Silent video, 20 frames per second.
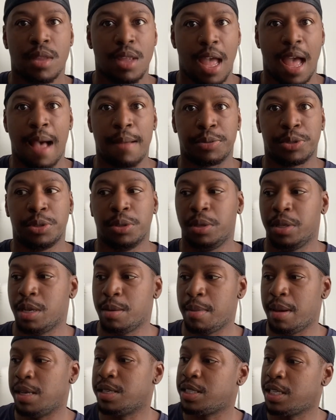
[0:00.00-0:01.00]
Absolutely
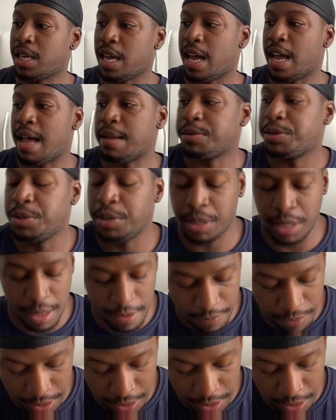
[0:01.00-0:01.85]
amazing. I absolutely love